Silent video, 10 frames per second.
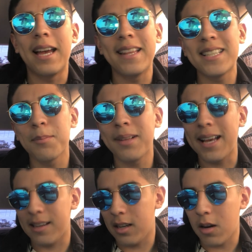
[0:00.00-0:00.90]
And that's the
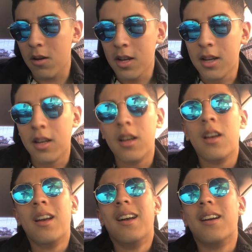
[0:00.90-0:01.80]
plan,
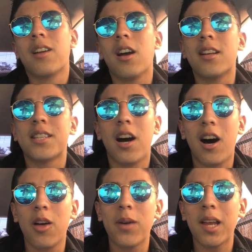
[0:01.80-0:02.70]
it's a
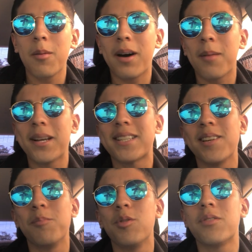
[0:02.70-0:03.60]
Halloween. We're about to make
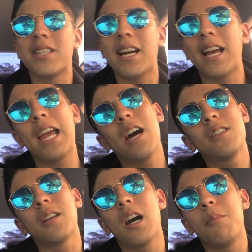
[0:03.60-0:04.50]
some moves tonight, hang out
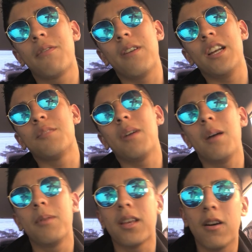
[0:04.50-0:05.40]
with a couple friends,
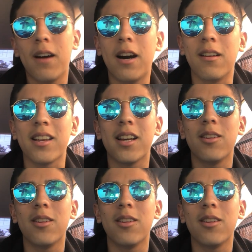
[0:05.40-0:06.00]
probably go out,